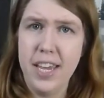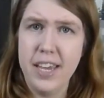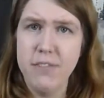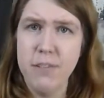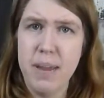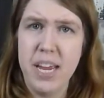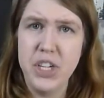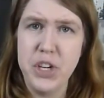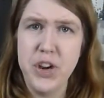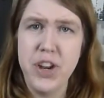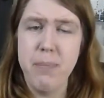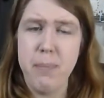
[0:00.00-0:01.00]

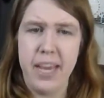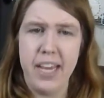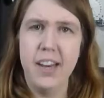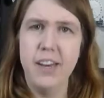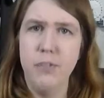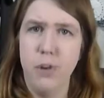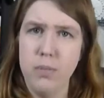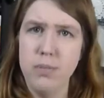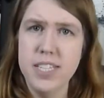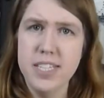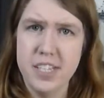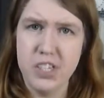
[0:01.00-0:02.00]
information and make an informed
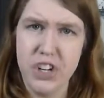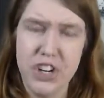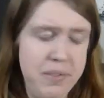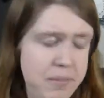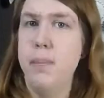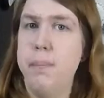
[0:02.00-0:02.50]
decision.